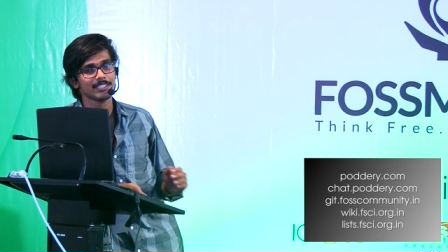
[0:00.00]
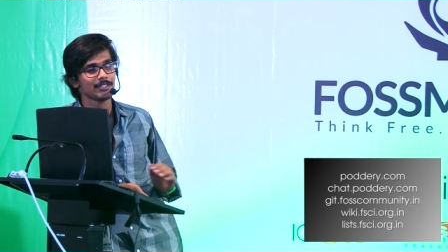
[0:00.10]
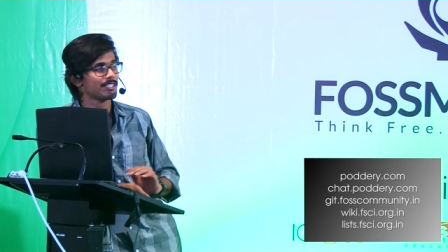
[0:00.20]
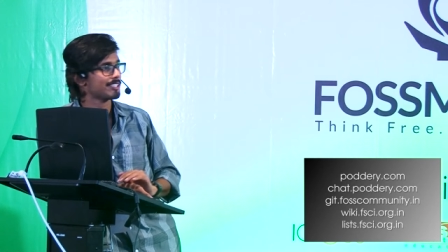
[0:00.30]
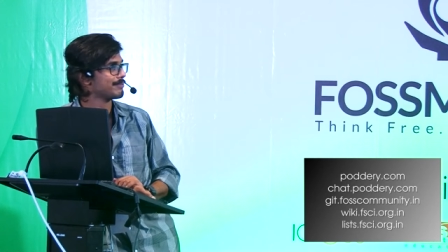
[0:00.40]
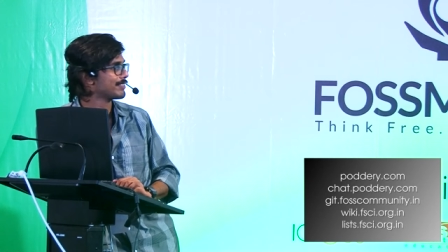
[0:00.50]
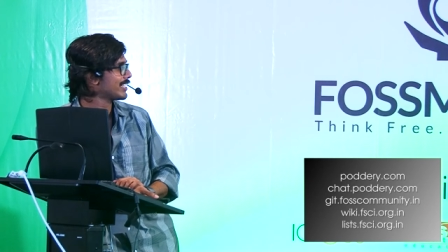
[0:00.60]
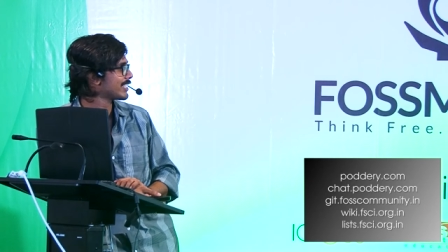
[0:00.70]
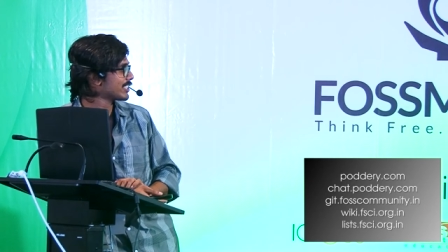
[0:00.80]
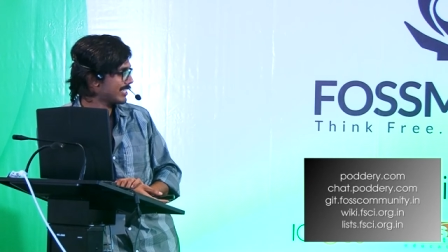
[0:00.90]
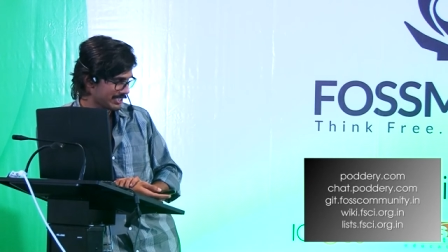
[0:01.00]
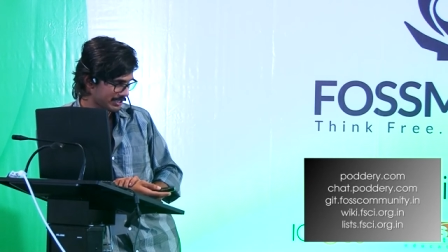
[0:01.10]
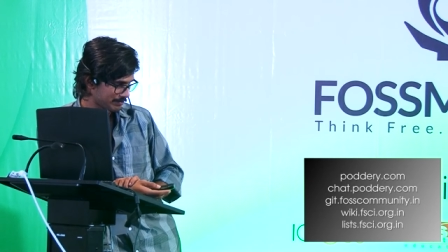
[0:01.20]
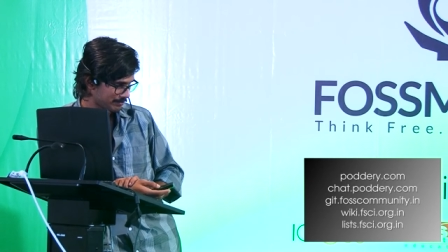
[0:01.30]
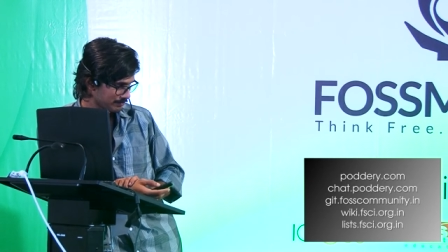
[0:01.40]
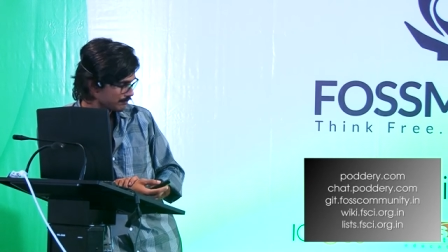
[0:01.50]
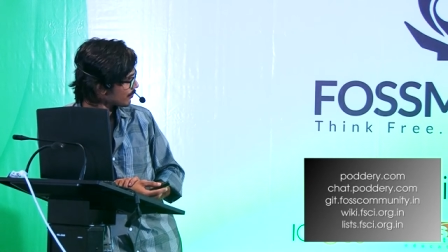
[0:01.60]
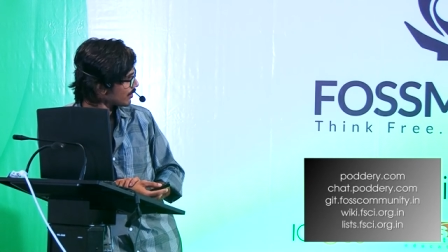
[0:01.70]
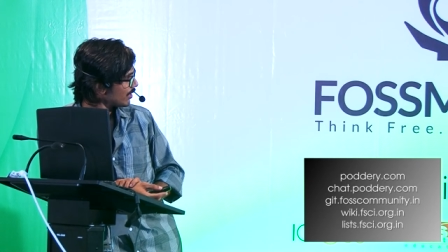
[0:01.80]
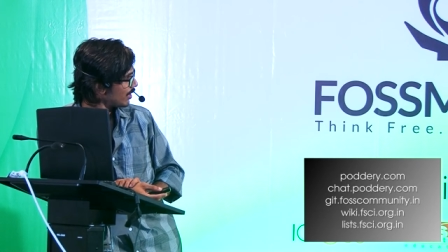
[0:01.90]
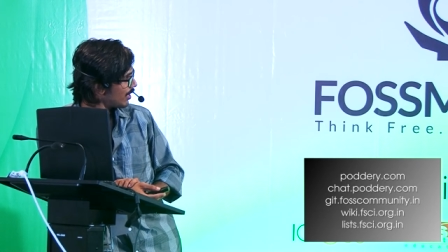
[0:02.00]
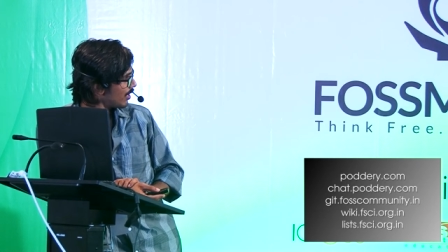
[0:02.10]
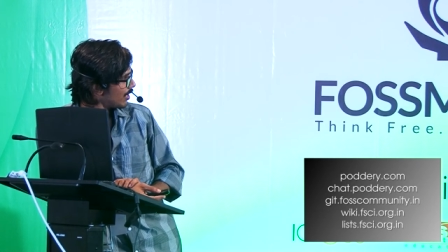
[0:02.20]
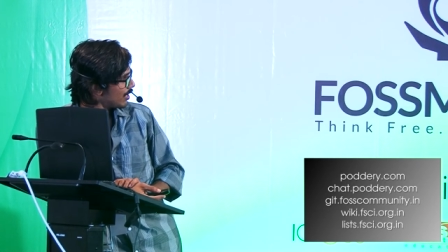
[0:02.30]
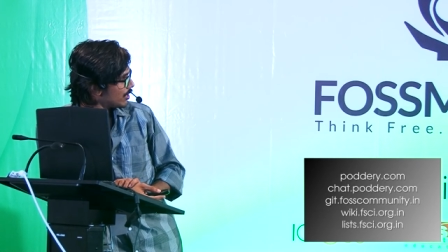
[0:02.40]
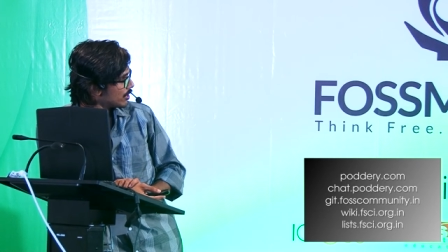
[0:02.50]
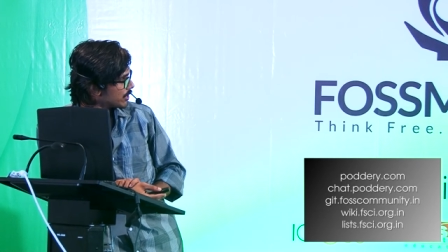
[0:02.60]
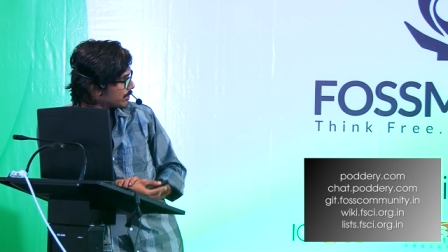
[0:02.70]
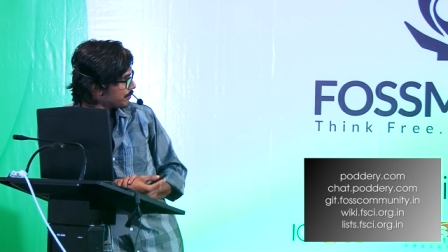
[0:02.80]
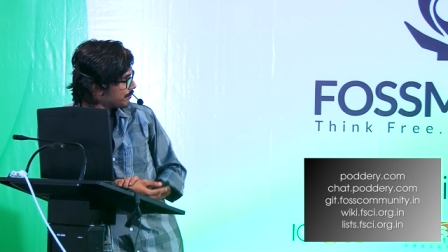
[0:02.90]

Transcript: your intellectual data. So,